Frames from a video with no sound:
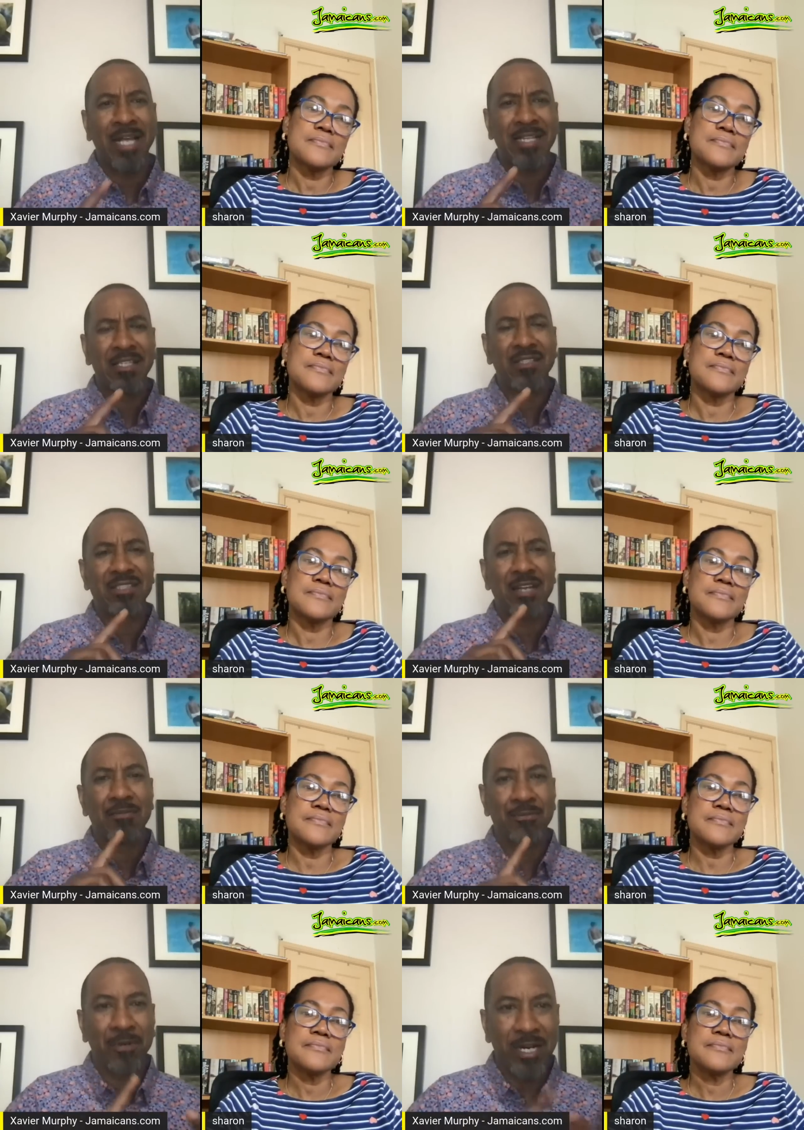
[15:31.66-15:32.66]
Speaker 1: think you said
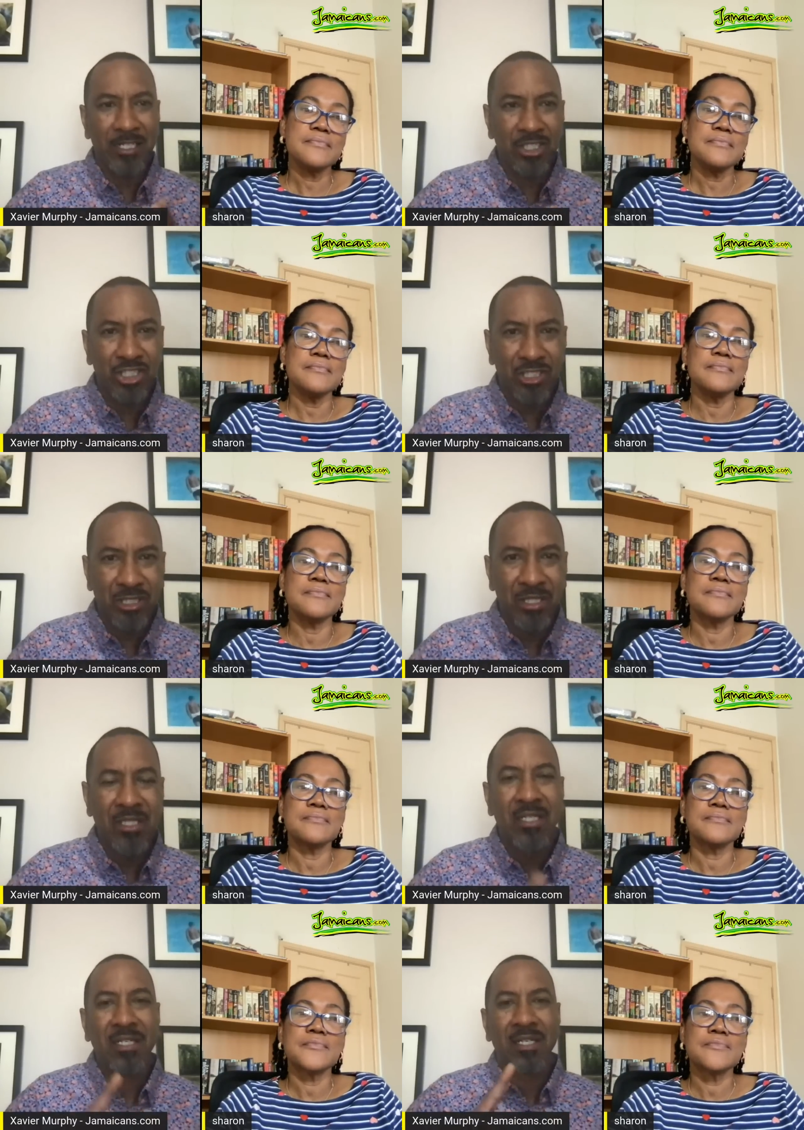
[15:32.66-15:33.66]
French,
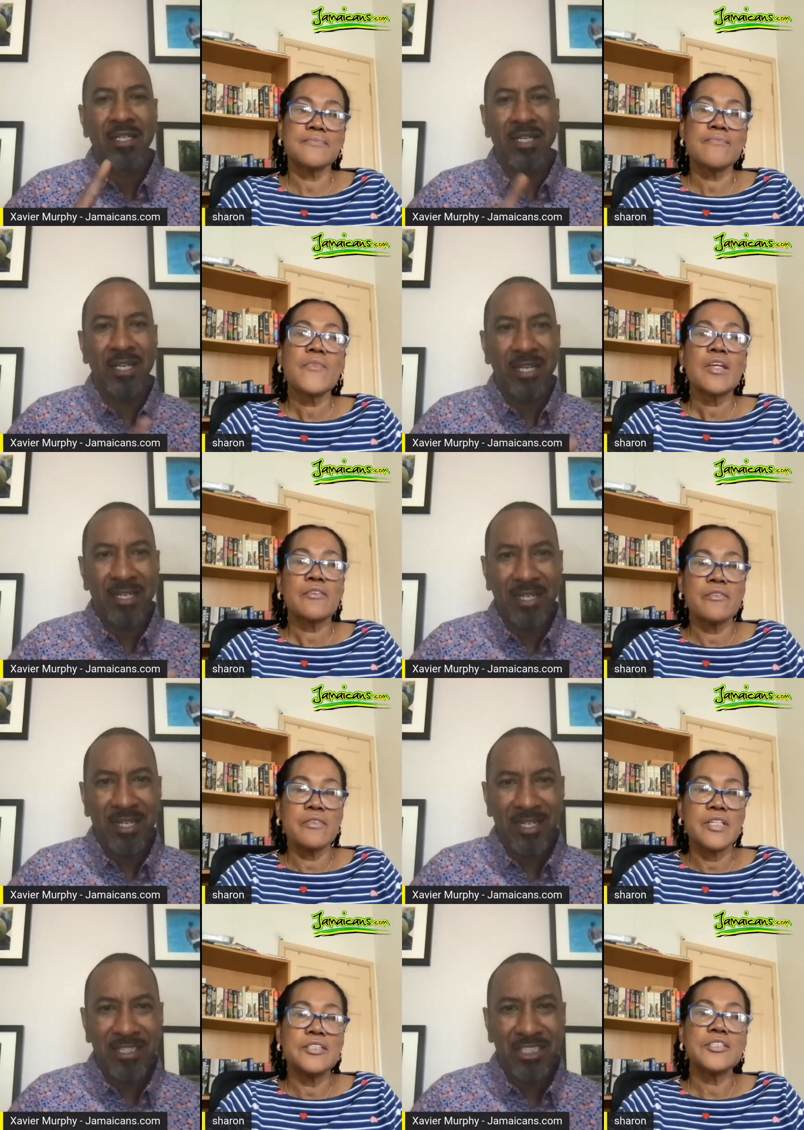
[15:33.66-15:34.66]

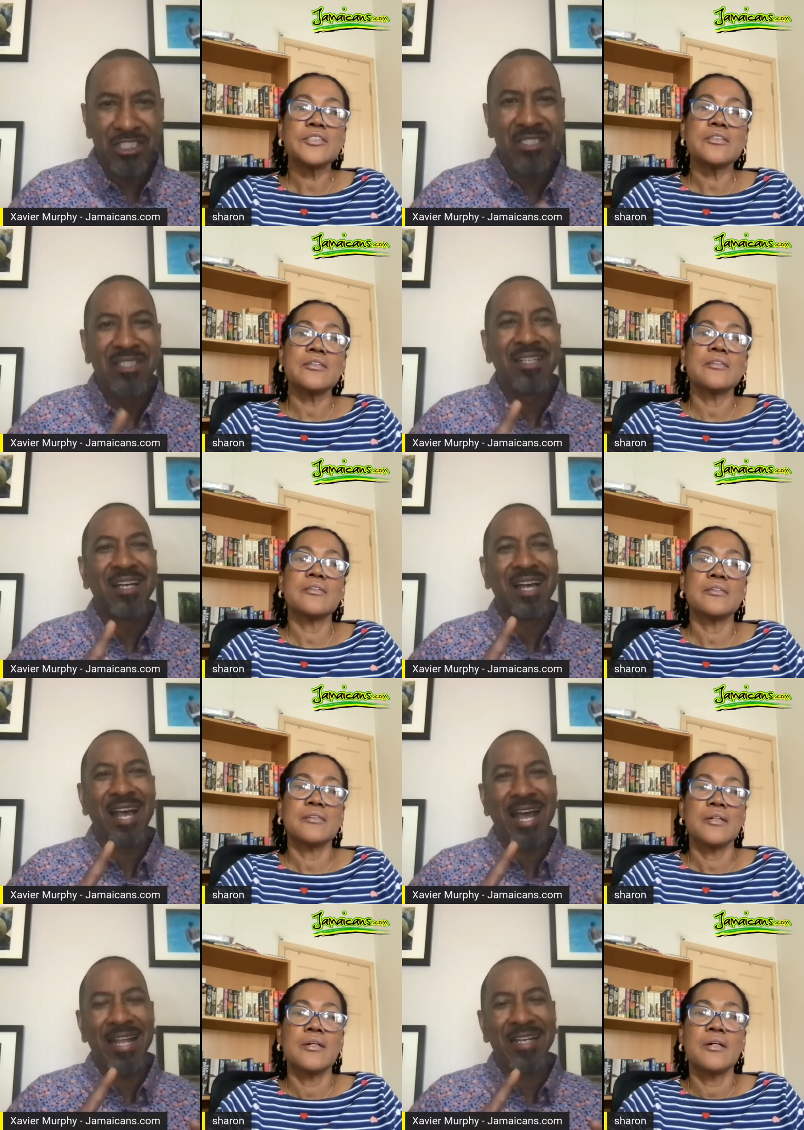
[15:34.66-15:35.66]
Speaker 2: English,
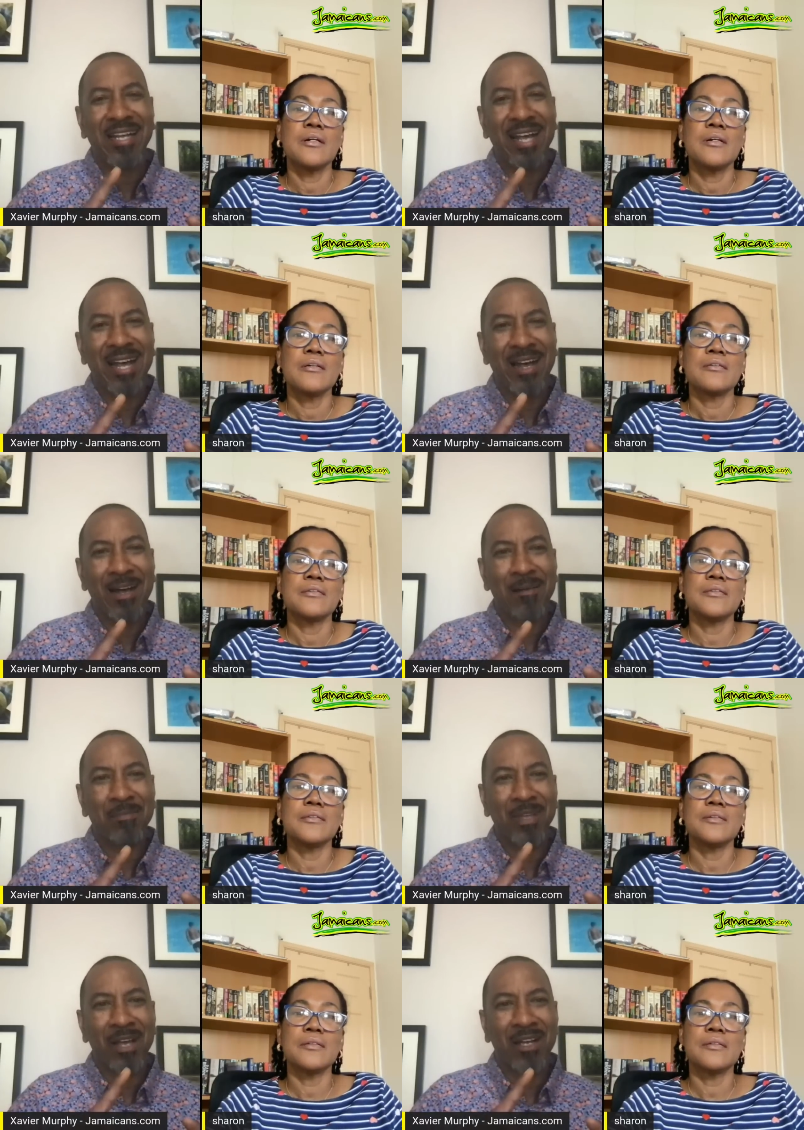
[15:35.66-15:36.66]
Speaker 1: and
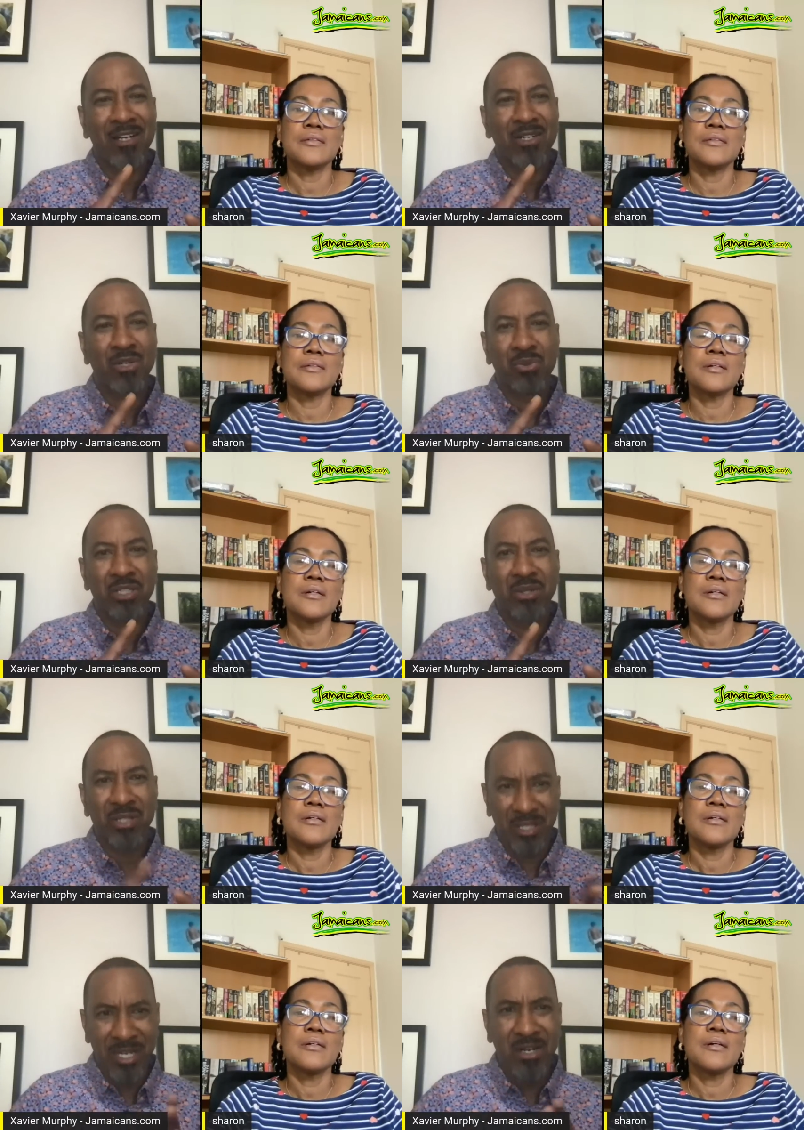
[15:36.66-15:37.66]
a Creole,
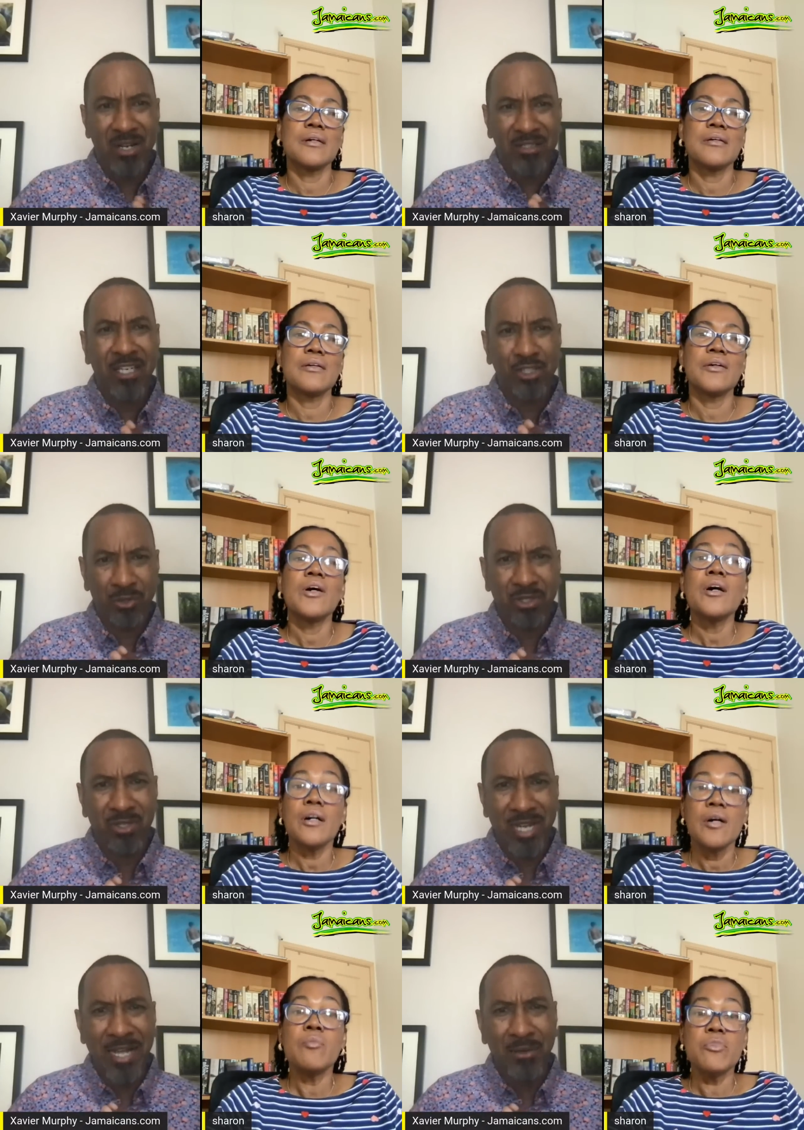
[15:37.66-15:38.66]
they call it a Creole
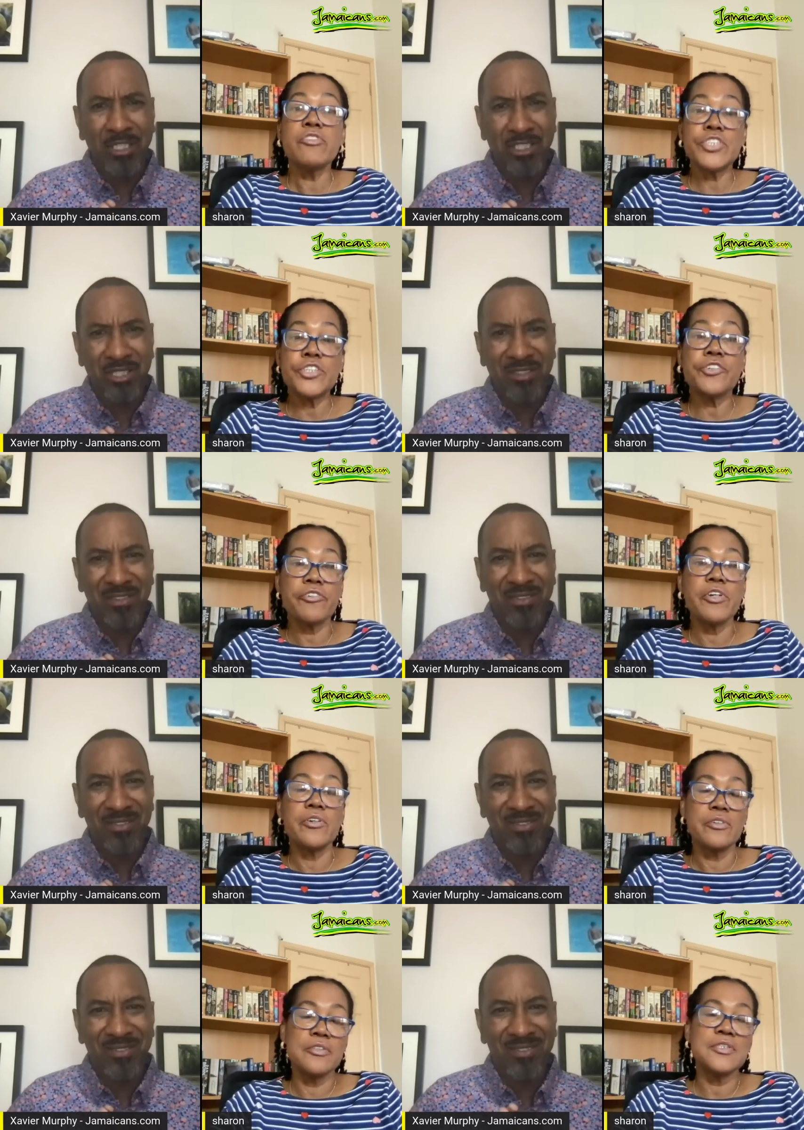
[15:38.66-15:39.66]
Speaker 2: language? Mauritian
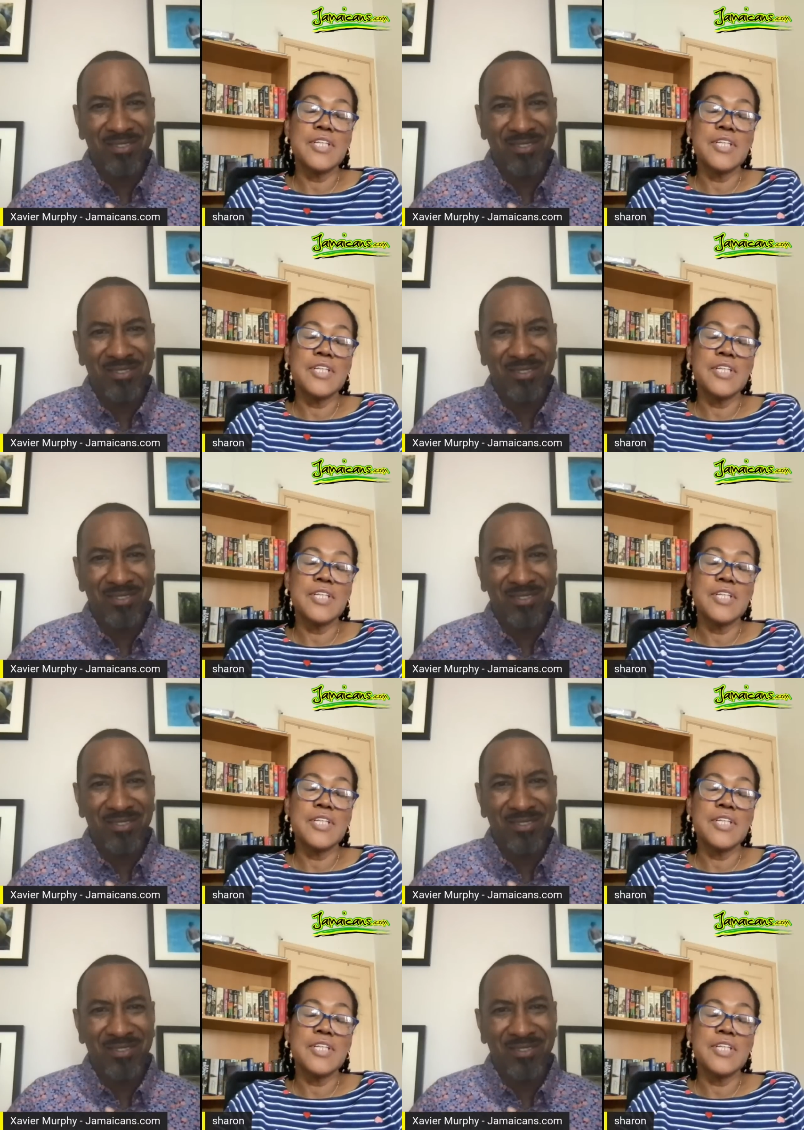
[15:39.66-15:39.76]
Creole,